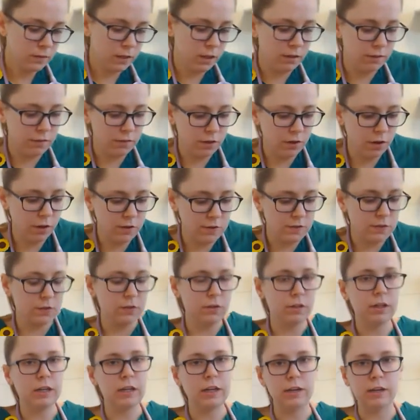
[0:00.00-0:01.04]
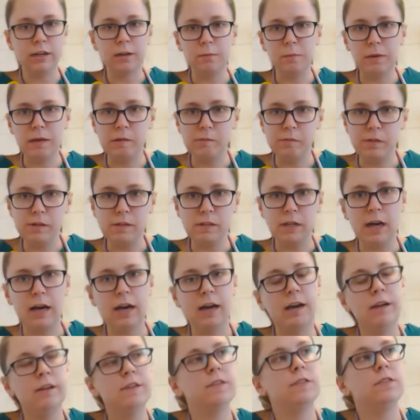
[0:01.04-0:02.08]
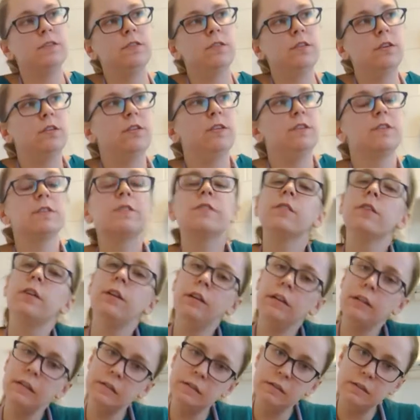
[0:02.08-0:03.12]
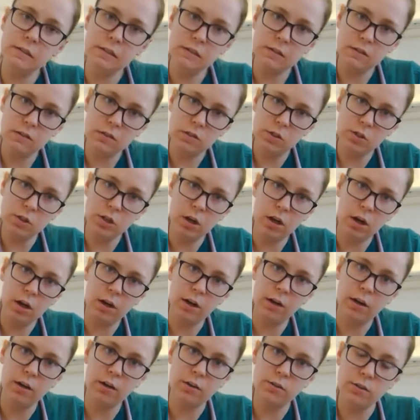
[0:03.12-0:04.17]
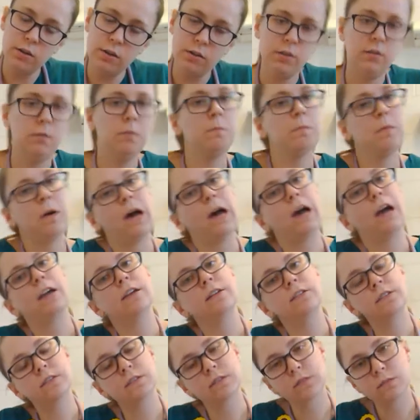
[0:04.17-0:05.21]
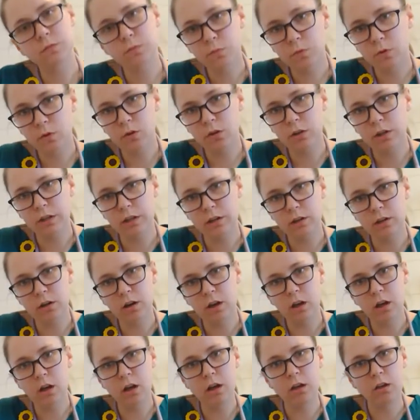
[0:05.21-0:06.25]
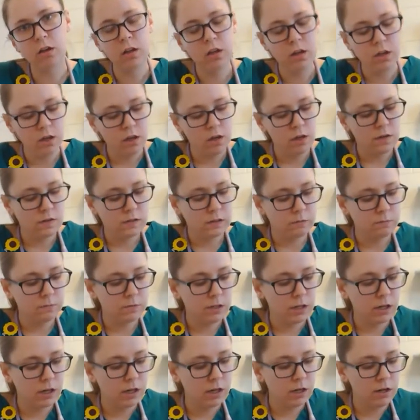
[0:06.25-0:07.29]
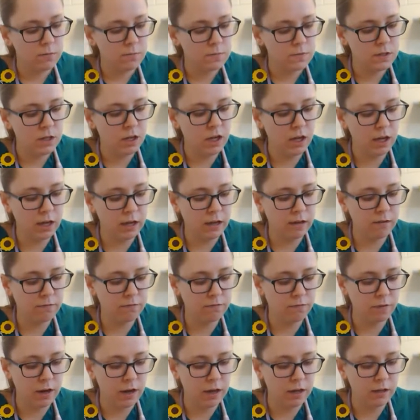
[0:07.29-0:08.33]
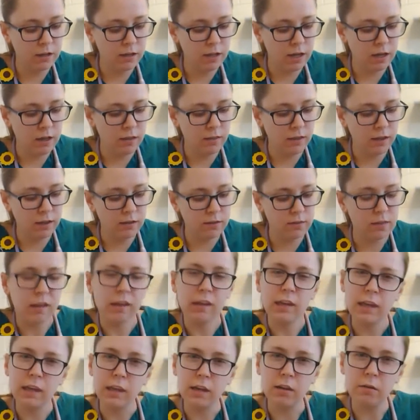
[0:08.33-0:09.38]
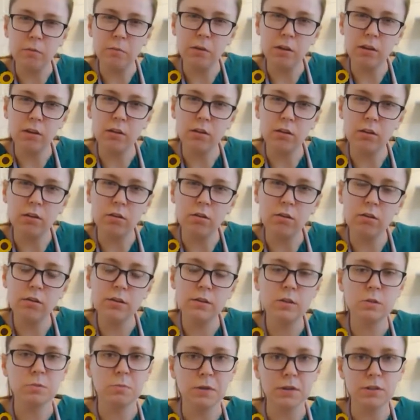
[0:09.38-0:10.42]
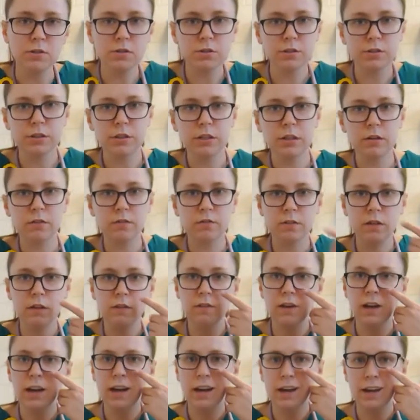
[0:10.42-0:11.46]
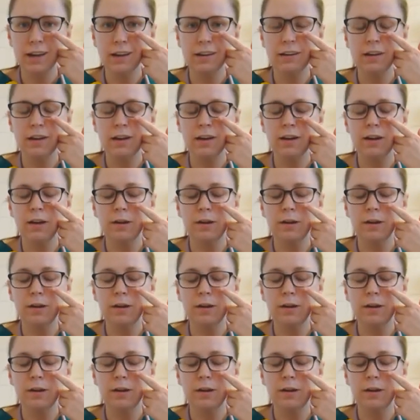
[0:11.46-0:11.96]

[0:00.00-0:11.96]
And then also looking at baby's eyes, you know, is there any discharge? Are the eyes swollen at all? Sometimes I've read that like they can be a little, especially if they've had